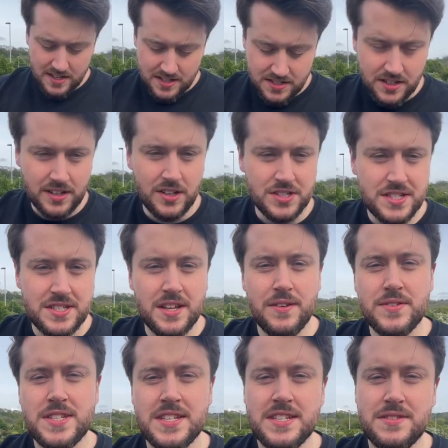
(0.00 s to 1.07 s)
So Gloucester
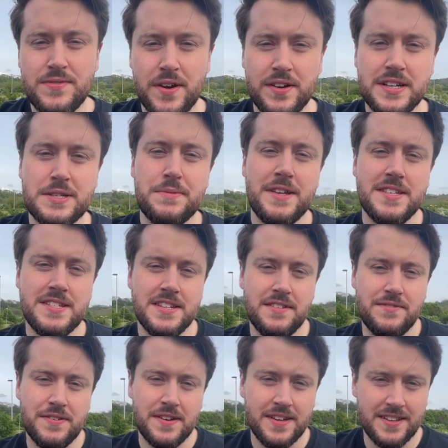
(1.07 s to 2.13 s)
Services is very expensive
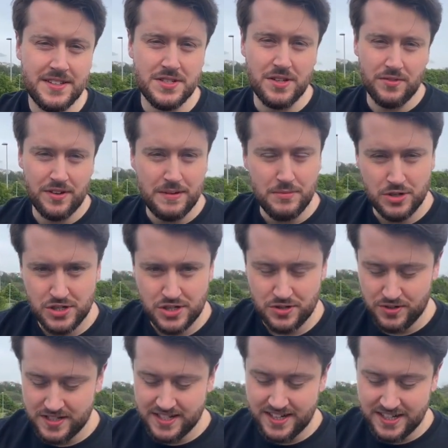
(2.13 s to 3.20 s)
and there's not really much
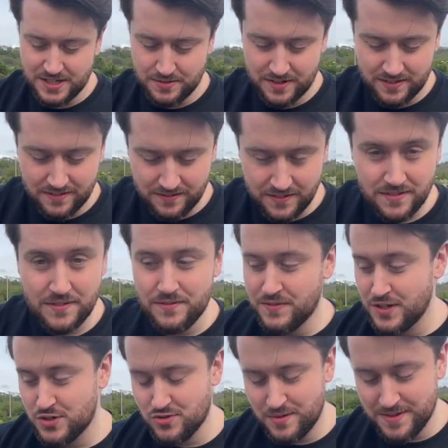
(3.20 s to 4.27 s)
choice unless you want
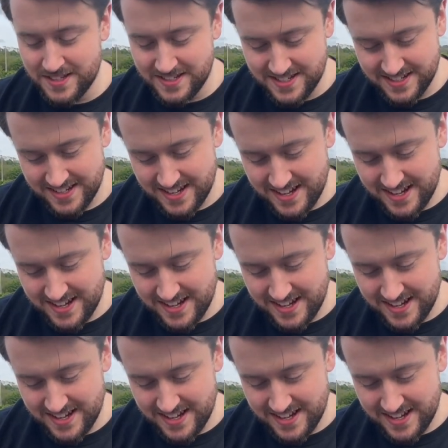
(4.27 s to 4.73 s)
fish trimmings.